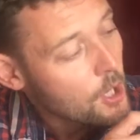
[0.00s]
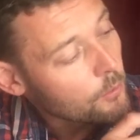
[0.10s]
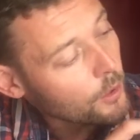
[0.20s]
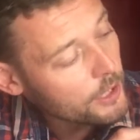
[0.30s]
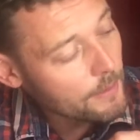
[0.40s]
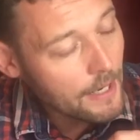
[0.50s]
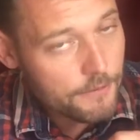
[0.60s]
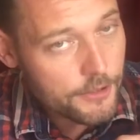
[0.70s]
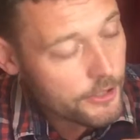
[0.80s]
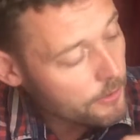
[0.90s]
What you have
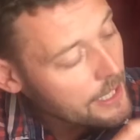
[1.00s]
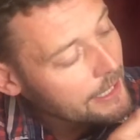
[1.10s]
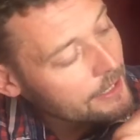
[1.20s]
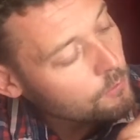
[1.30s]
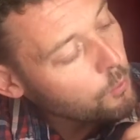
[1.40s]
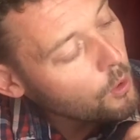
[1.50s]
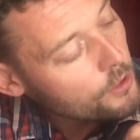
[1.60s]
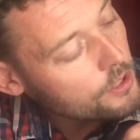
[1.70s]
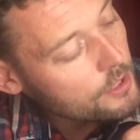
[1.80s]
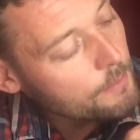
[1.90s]
to do is
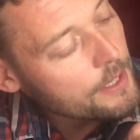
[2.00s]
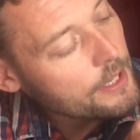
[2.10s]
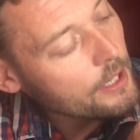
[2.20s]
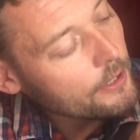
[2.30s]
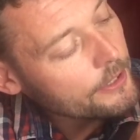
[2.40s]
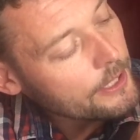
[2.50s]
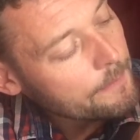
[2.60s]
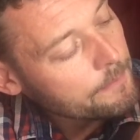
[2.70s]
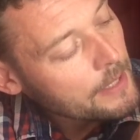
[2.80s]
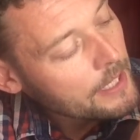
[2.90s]
watch the banana.
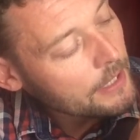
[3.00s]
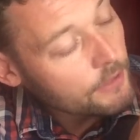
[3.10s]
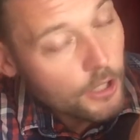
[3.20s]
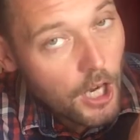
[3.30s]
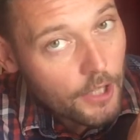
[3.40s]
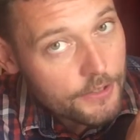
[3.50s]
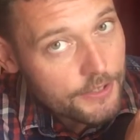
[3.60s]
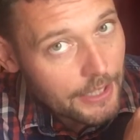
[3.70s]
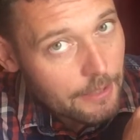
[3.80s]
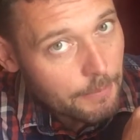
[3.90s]
If you can't
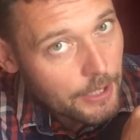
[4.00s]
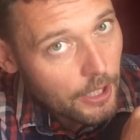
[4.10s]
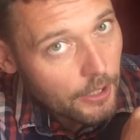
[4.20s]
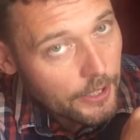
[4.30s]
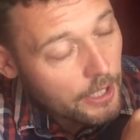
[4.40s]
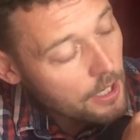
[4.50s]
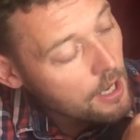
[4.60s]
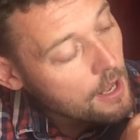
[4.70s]
see the banana,